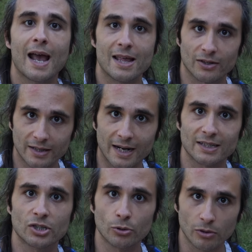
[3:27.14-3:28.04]
and they're
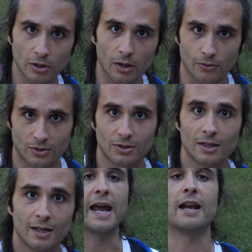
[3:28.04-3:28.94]
getting too close.
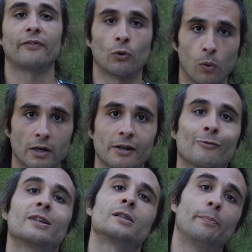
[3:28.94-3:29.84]
And if you're wondering
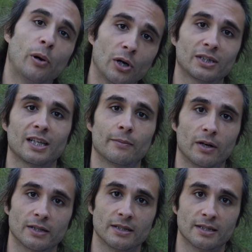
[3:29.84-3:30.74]
where to put the
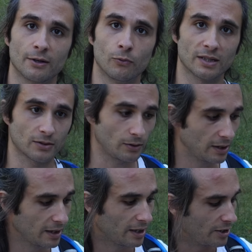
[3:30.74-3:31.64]
emergency
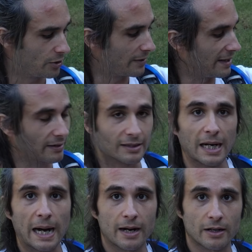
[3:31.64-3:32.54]
whistle, you can either
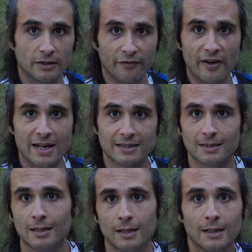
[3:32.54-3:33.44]
tie it on your
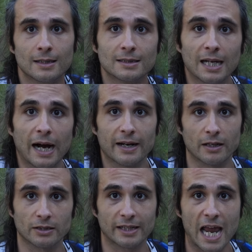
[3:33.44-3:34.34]
vest, tie it
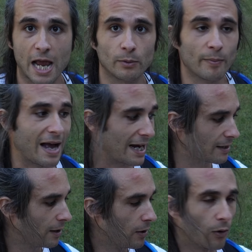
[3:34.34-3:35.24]
on your camelback,
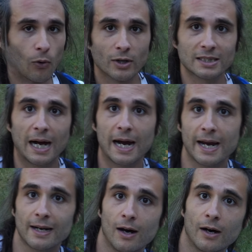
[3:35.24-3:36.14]
or
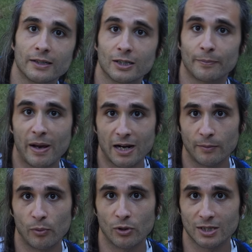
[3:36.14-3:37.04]
tie it on your
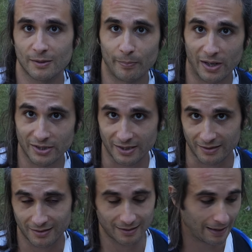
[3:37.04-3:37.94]
paddleboard's bungees.